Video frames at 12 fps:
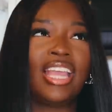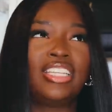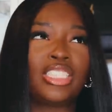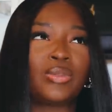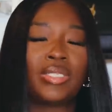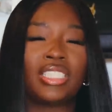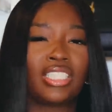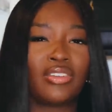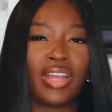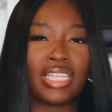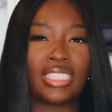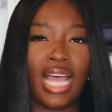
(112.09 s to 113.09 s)
It just wasn't the
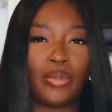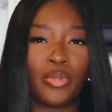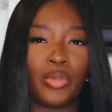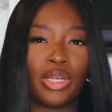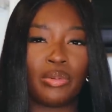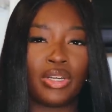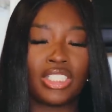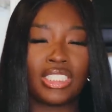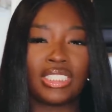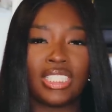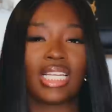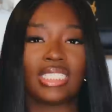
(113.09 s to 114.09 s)
right time for me to
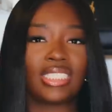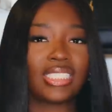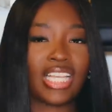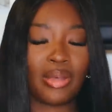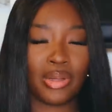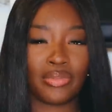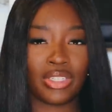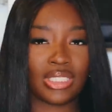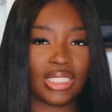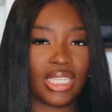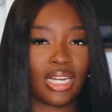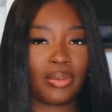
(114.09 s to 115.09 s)
purchase it. I just got my first
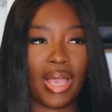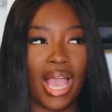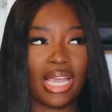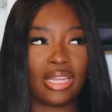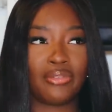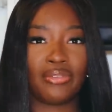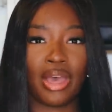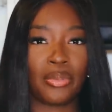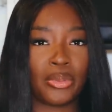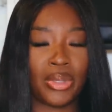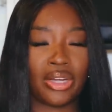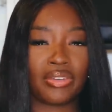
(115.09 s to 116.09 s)
designer bag in
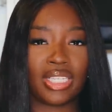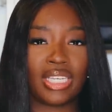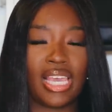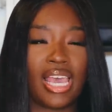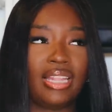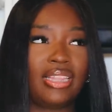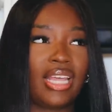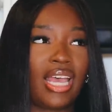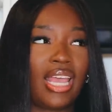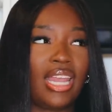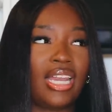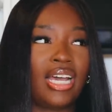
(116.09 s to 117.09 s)
February and
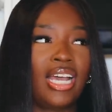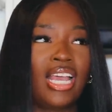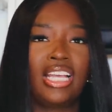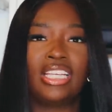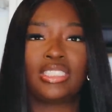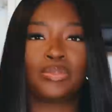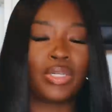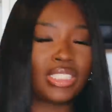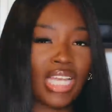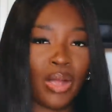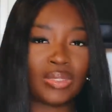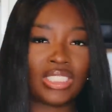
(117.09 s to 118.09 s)
then uh,
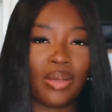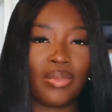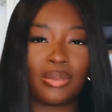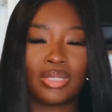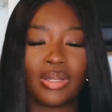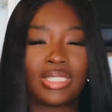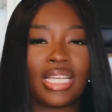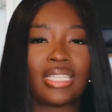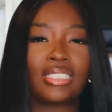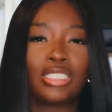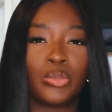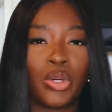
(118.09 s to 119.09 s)
springtime was coming up. So I was like,
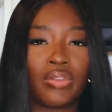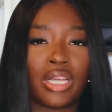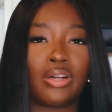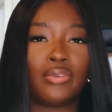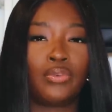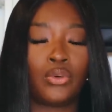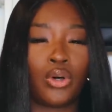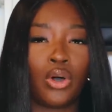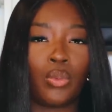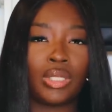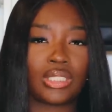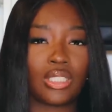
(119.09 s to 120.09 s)
this is more of like a
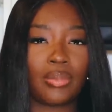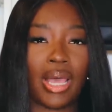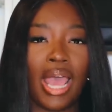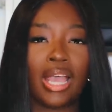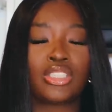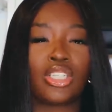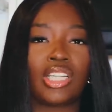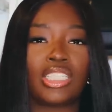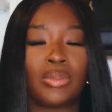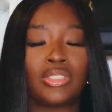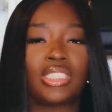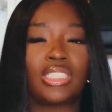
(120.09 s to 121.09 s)
fall winter bag. So
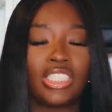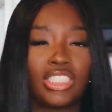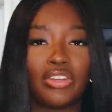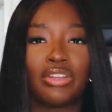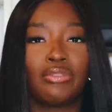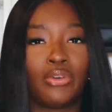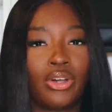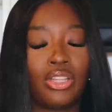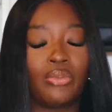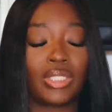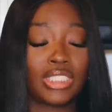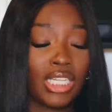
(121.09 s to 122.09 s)
let's purchase it during fall
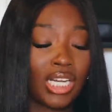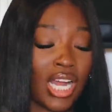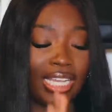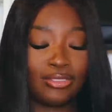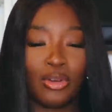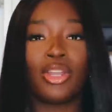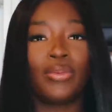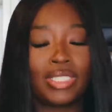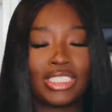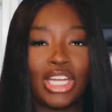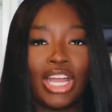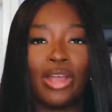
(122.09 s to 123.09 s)
and winter. It's fall and
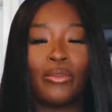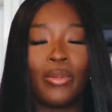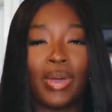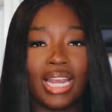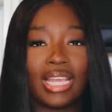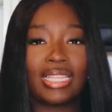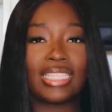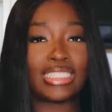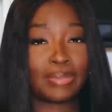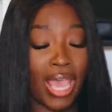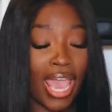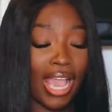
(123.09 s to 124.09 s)
winter and we're about to get
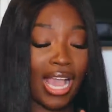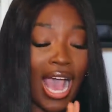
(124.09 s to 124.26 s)
this bag.